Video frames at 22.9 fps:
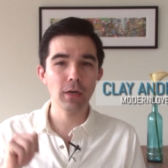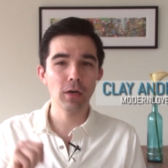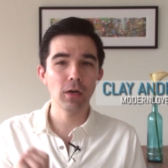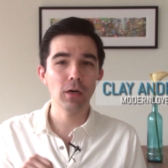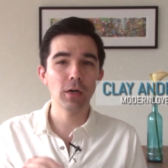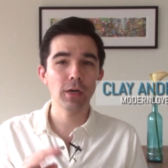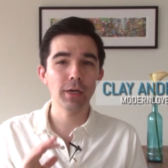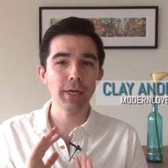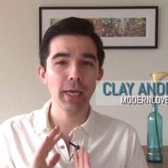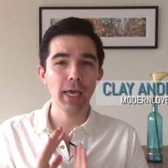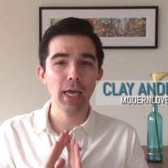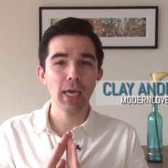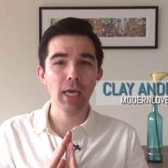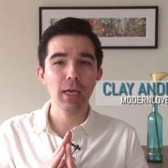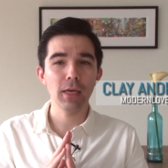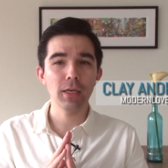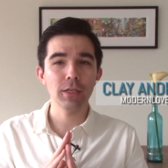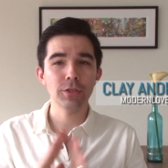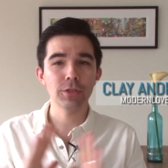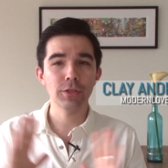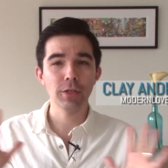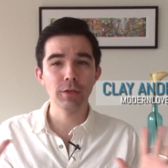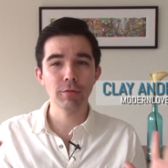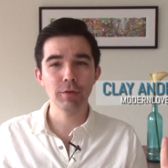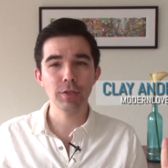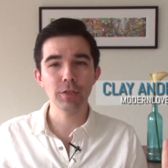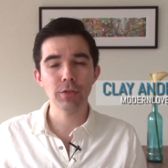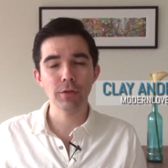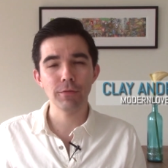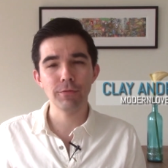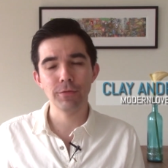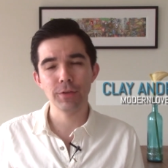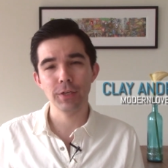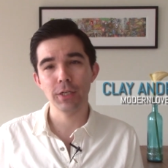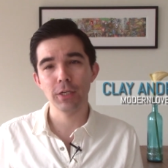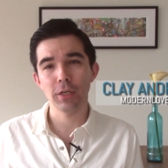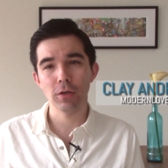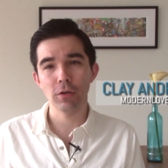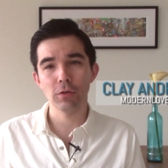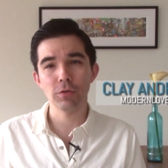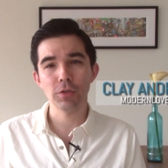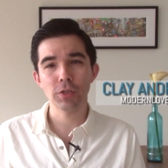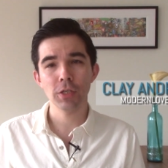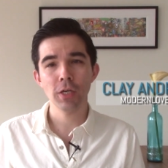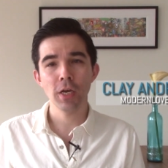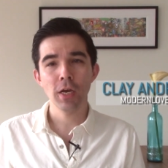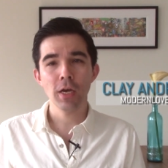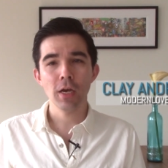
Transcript: on a series of videos